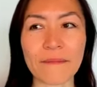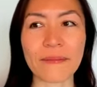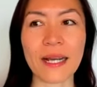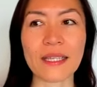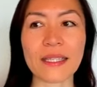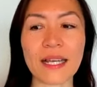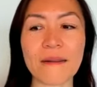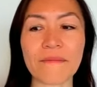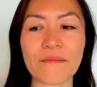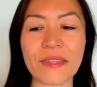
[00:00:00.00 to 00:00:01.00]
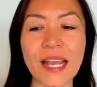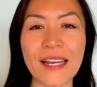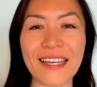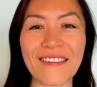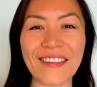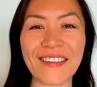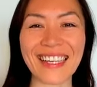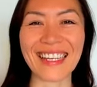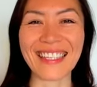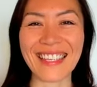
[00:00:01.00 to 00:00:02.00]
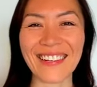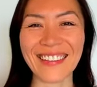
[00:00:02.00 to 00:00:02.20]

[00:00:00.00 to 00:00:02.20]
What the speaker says: But yeah, everything is,